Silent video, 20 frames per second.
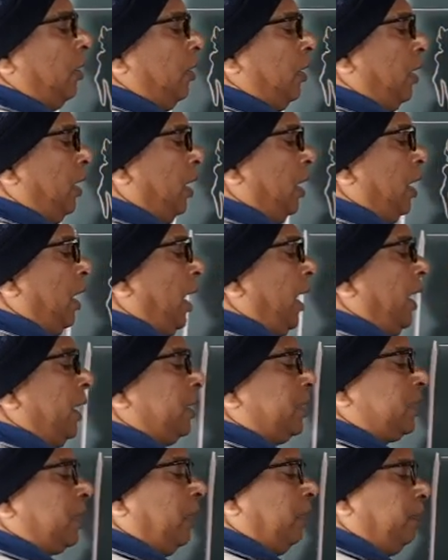and
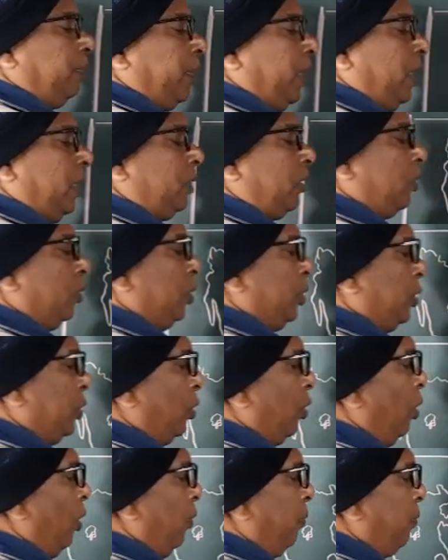separate to
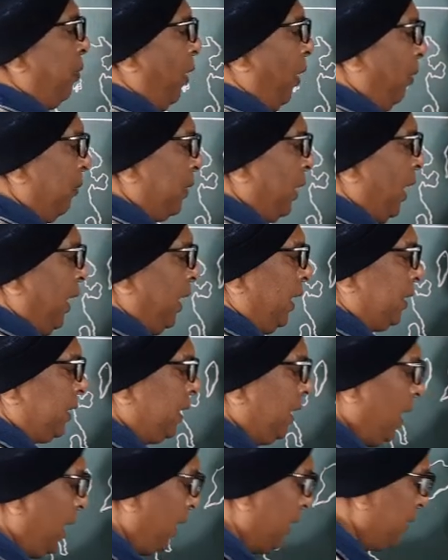Europe from the
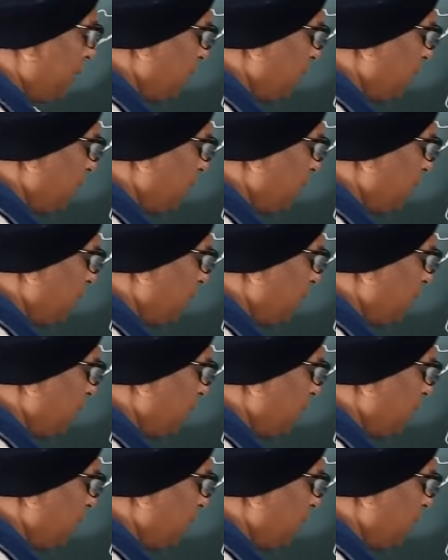Asia.